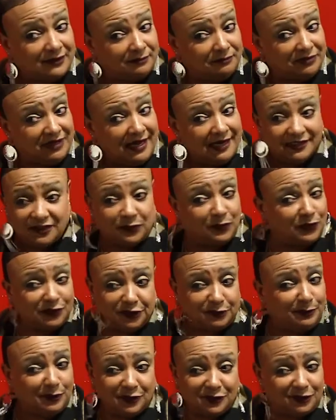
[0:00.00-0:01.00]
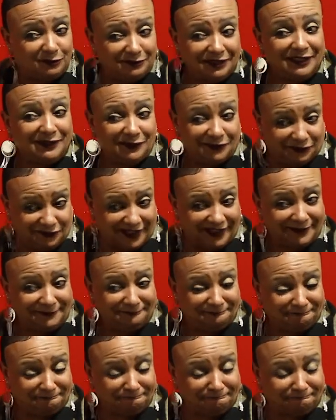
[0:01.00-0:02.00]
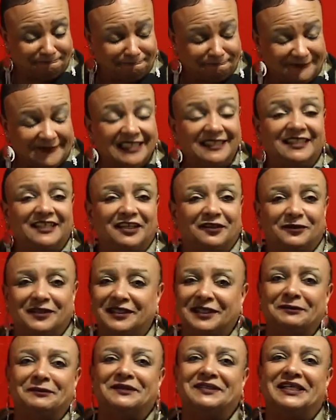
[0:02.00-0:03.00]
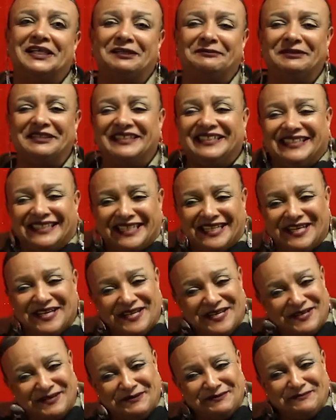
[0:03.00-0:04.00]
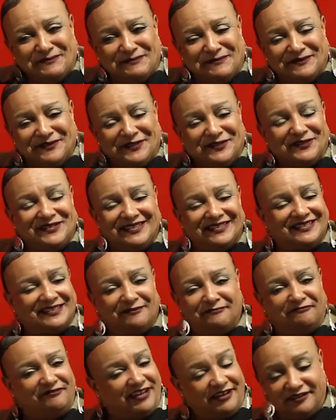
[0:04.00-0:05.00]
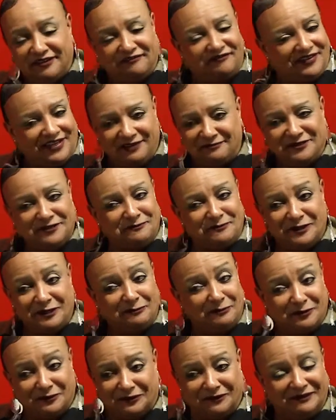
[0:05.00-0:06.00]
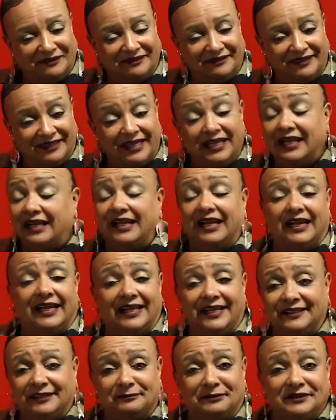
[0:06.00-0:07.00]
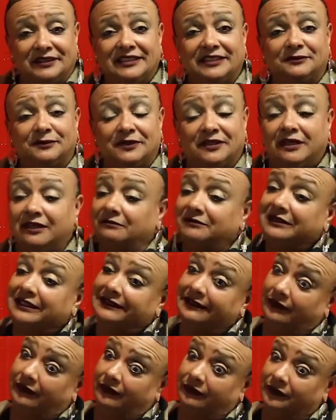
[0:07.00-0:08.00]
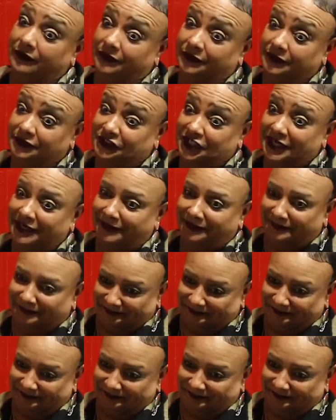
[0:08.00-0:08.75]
And blacks weren't supposed to mingle, right? Well, he would let them in the club, you know, and some very famous people. And the police would come and they'd all go to jail.